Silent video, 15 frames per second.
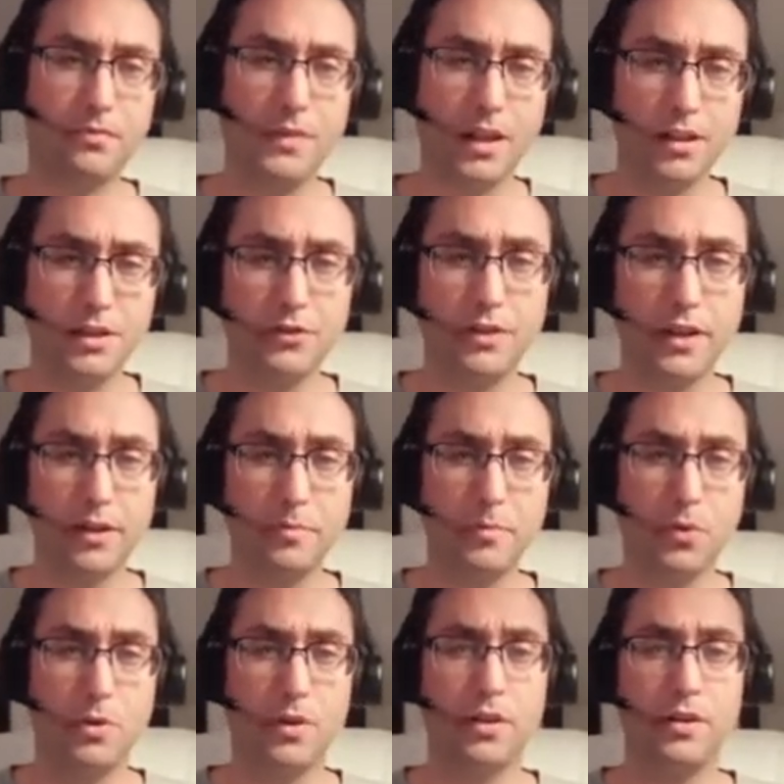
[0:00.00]
it's very
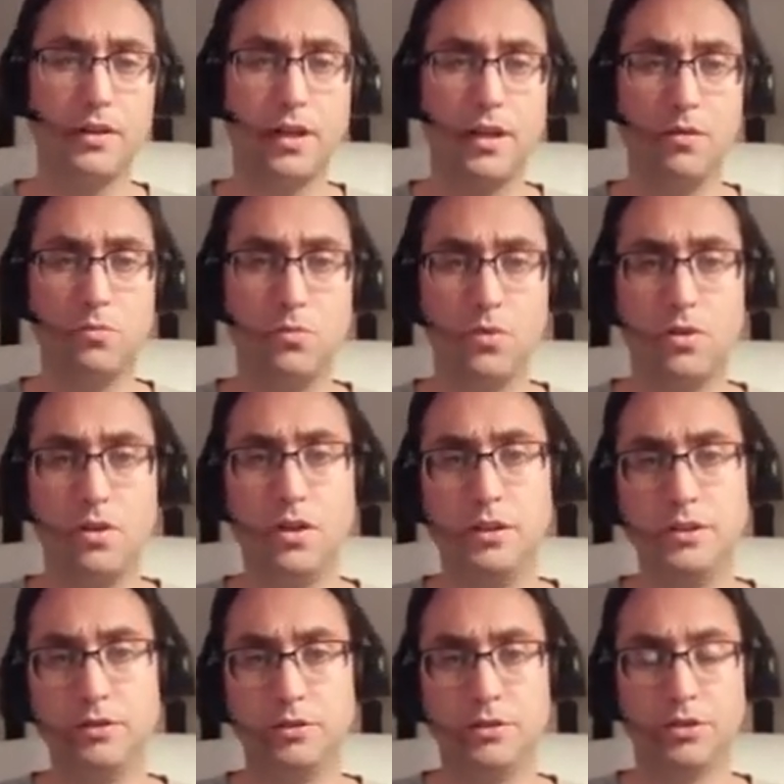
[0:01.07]
important that one,
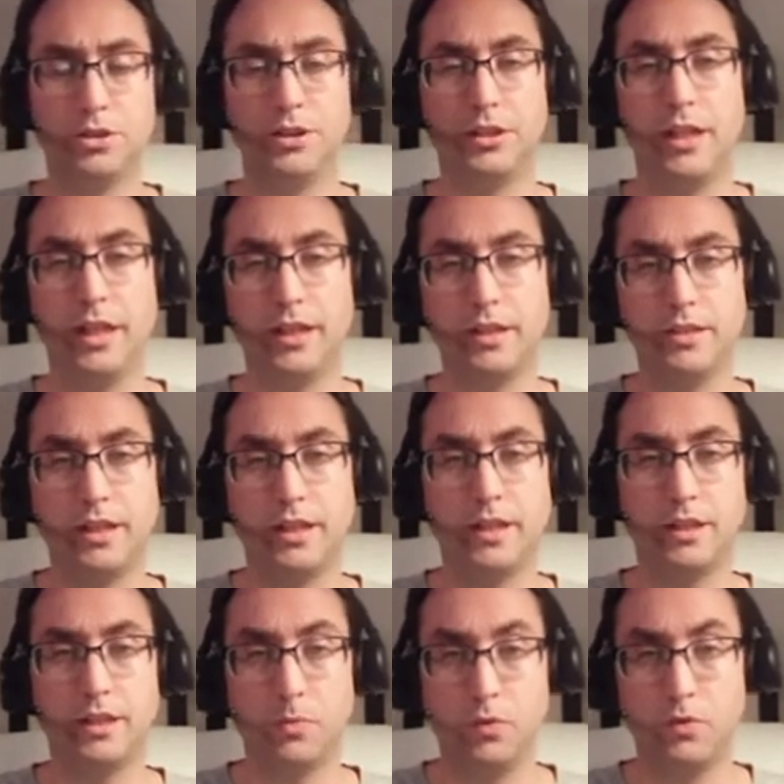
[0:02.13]
you understand that
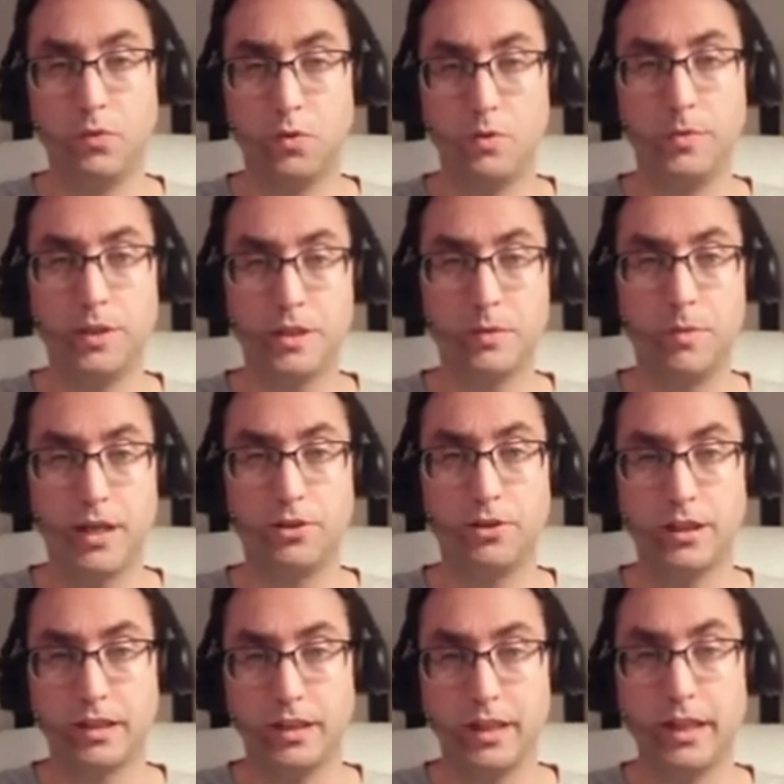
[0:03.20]
the performance
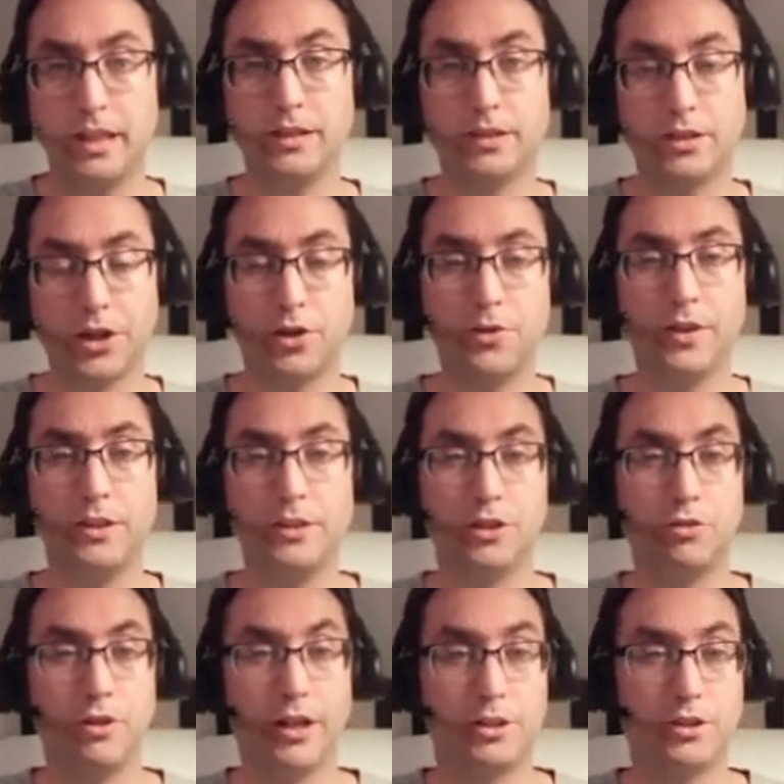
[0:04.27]
metric is going the
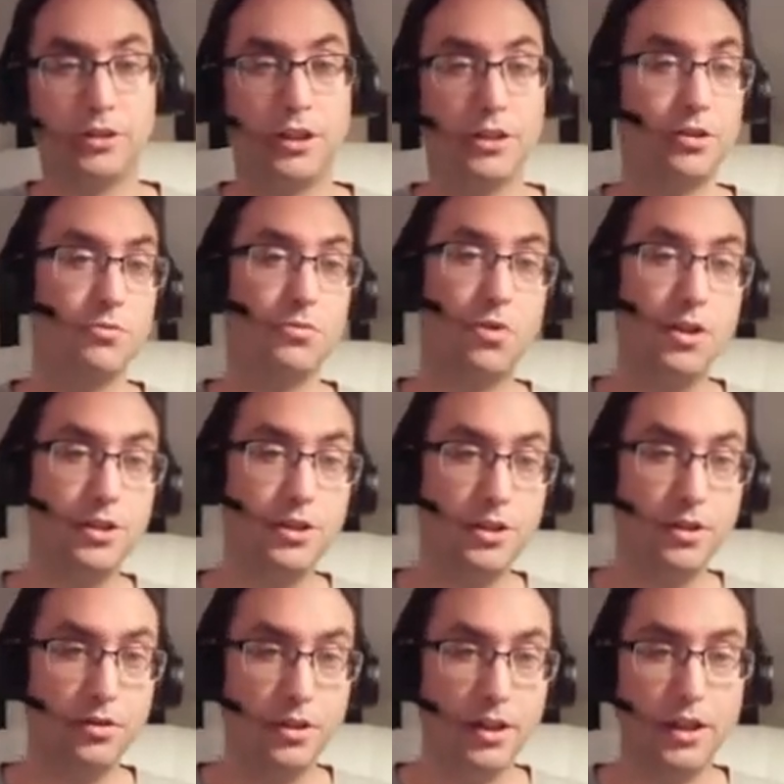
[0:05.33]
direction that you want
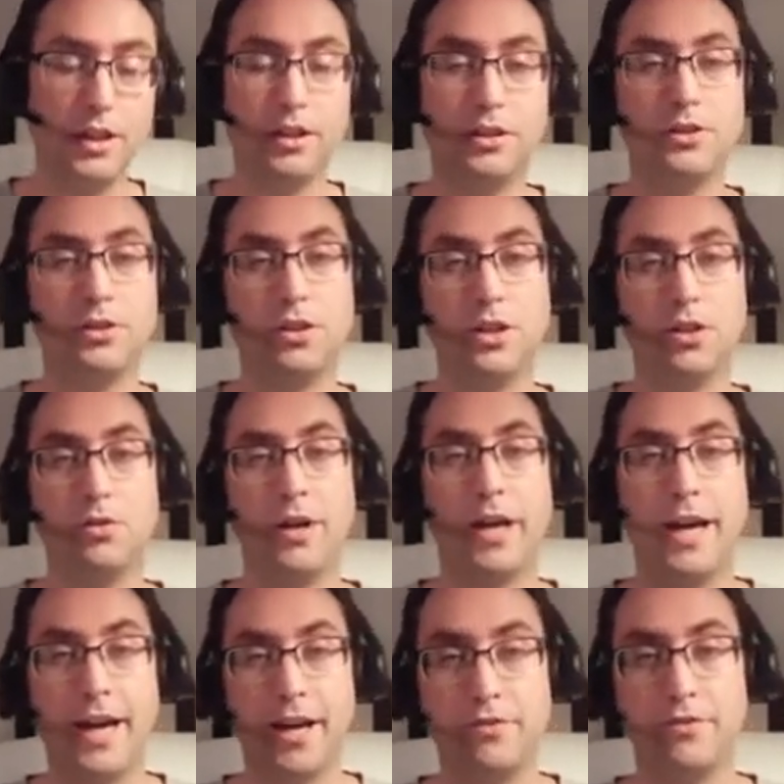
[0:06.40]
to. So
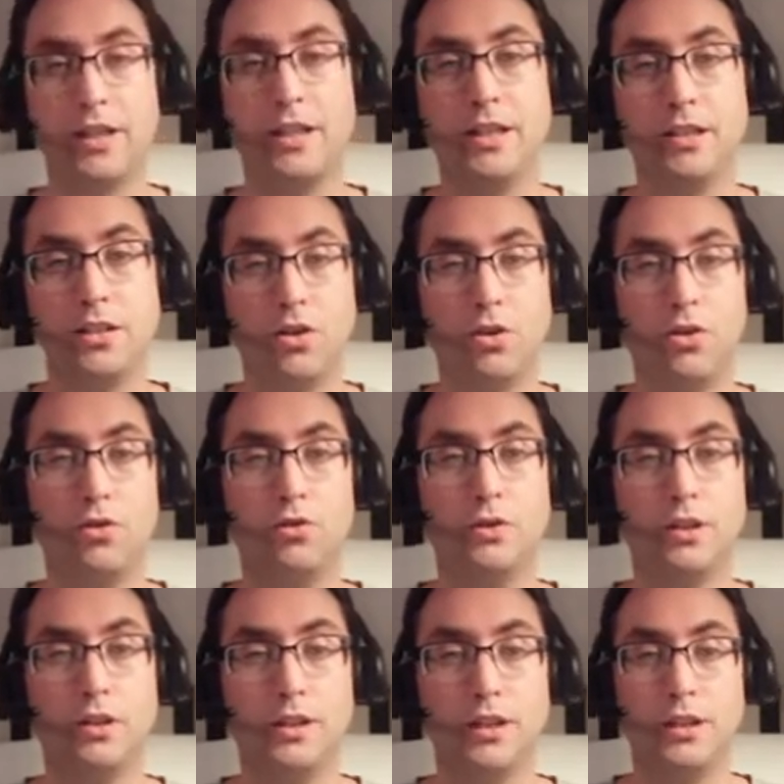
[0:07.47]
having all
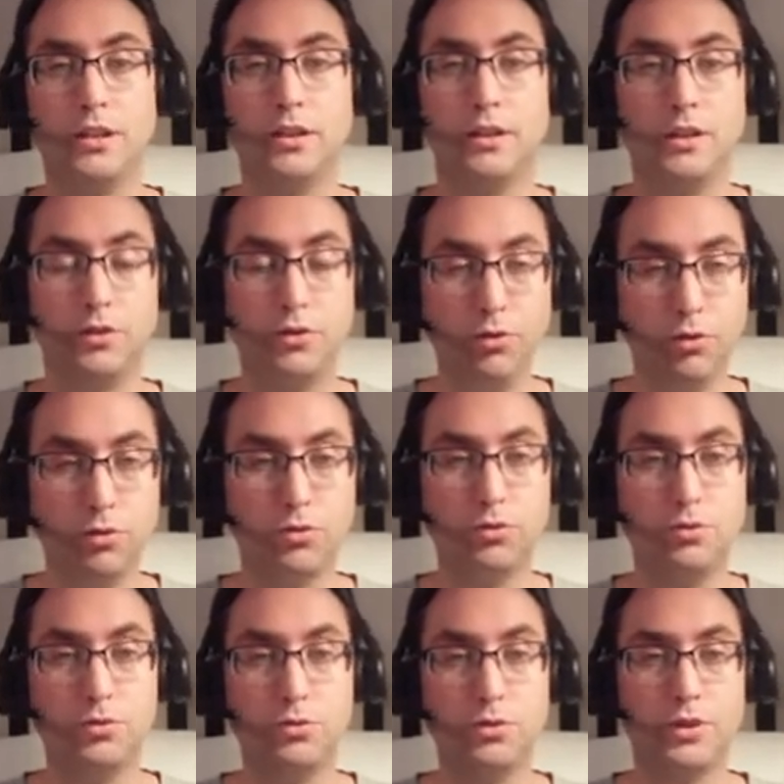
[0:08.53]
the
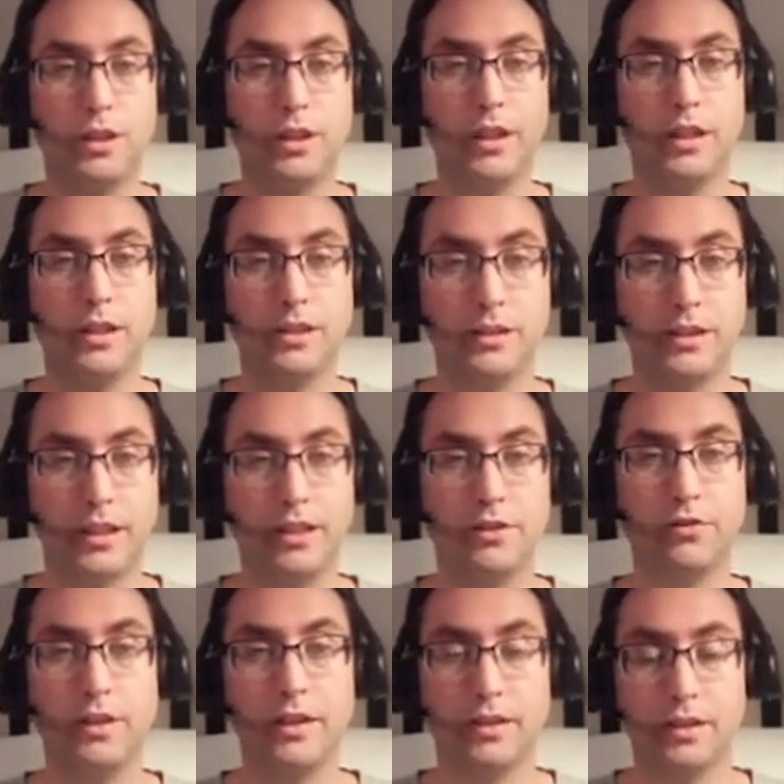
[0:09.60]
tools and
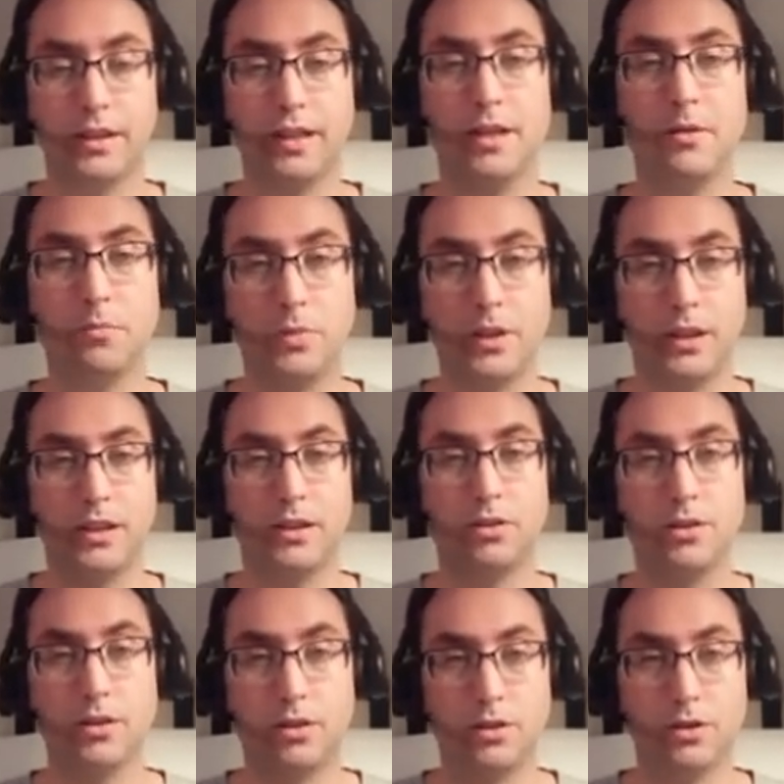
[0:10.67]
giving the company
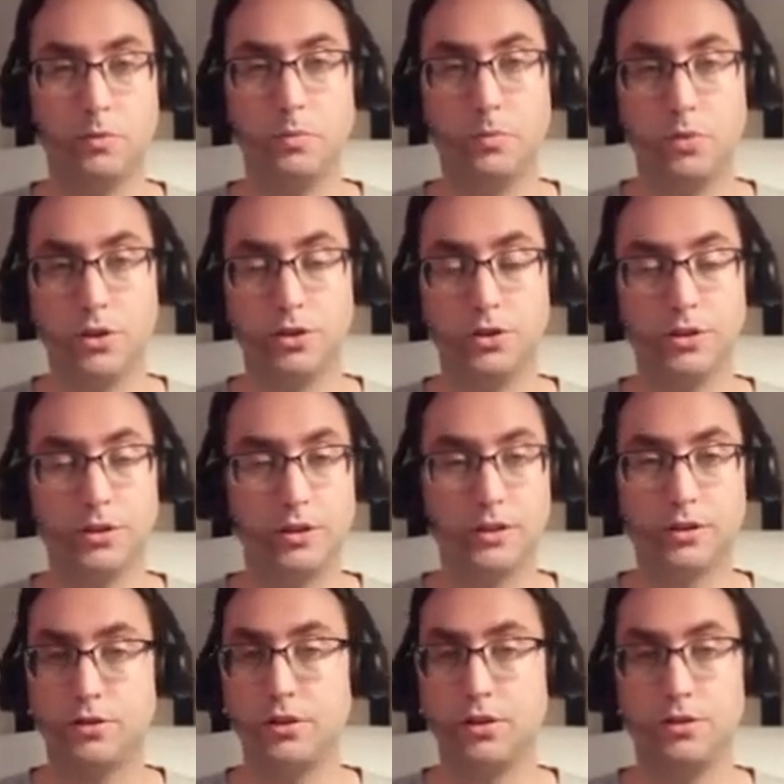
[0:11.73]
or the person
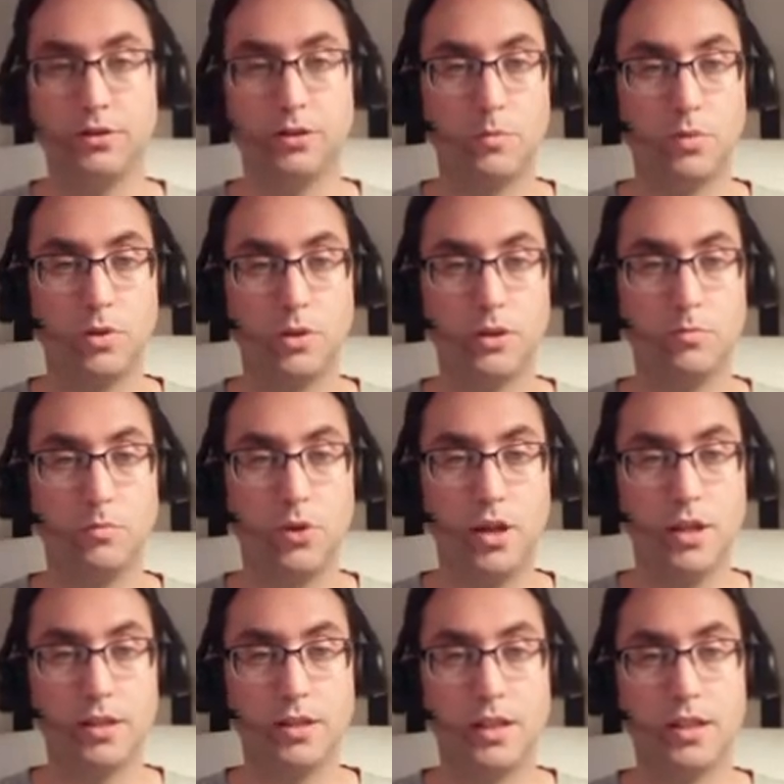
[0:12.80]
that's going to do the
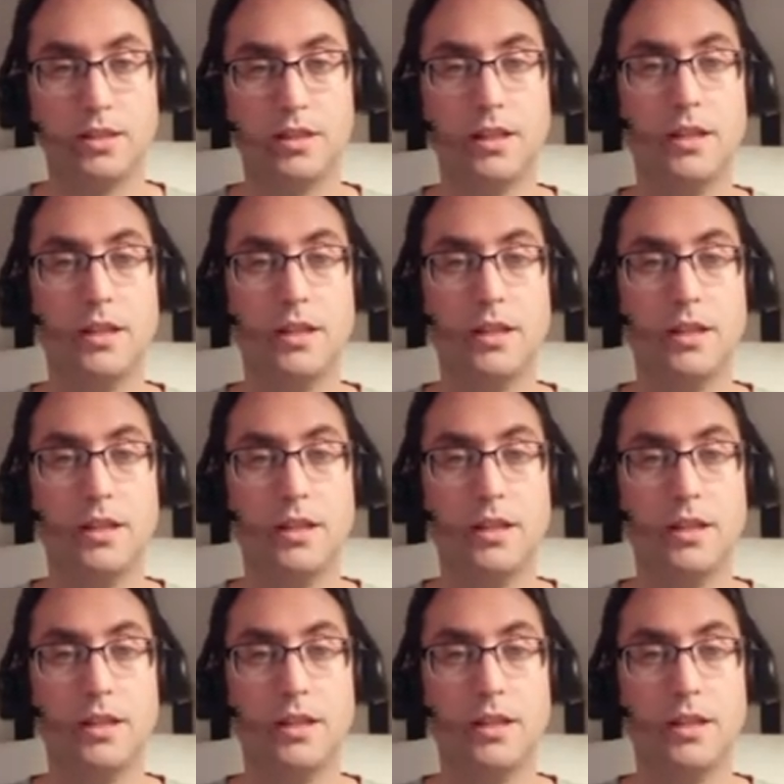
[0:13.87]
process